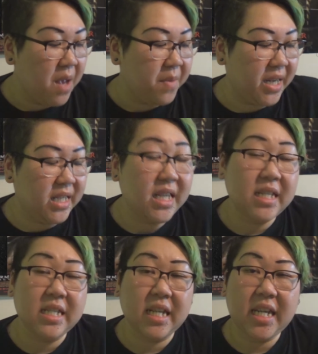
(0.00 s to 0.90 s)
but he
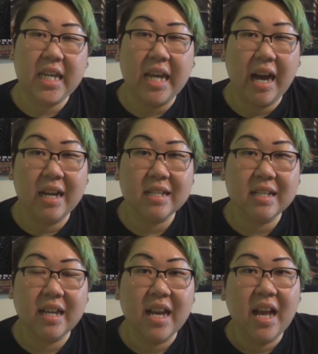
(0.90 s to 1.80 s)
says it's a
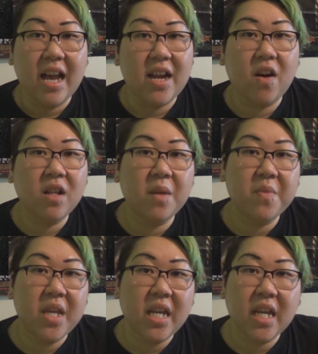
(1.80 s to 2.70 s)
kiosk, and all I'm
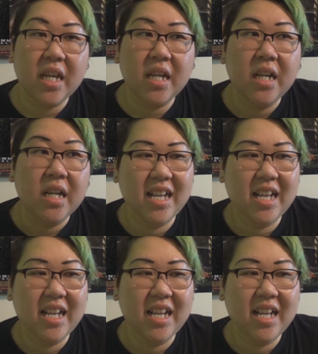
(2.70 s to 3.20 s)
thinking